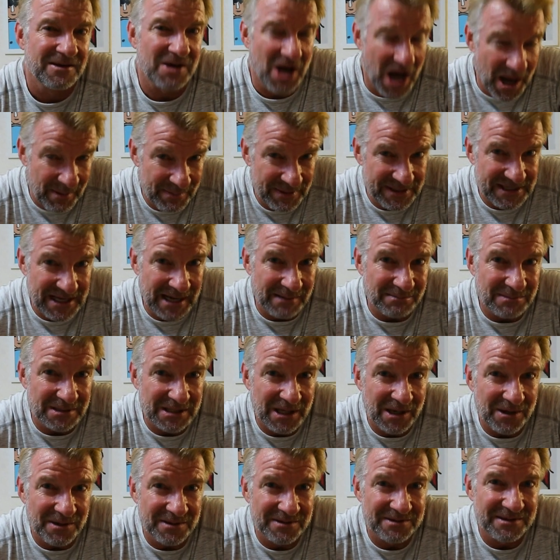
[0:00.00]
Comment down
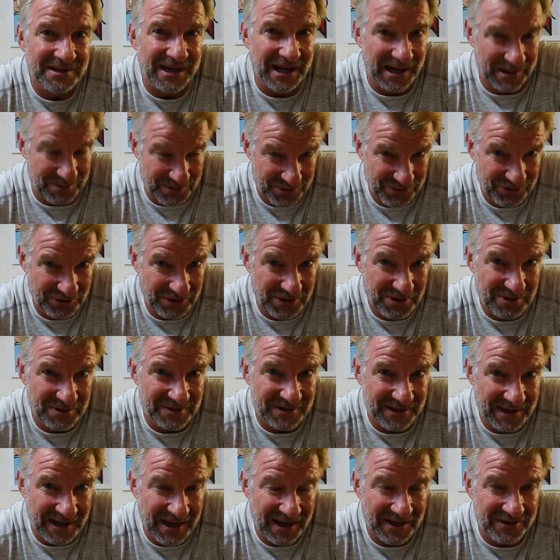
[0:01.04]
below, and I'll see you
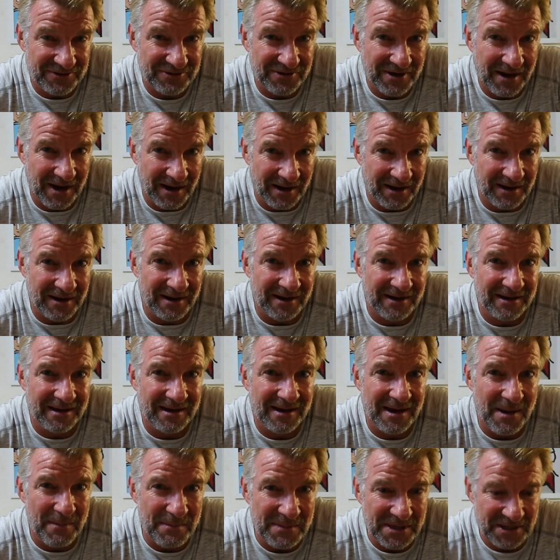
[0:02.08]
in the next Eric
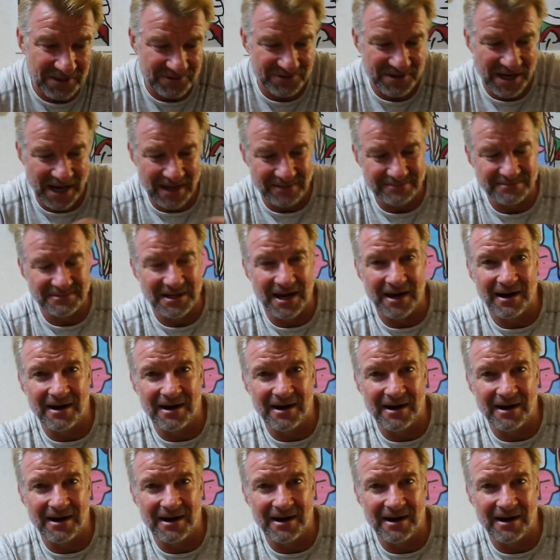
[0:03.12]
Meal Time.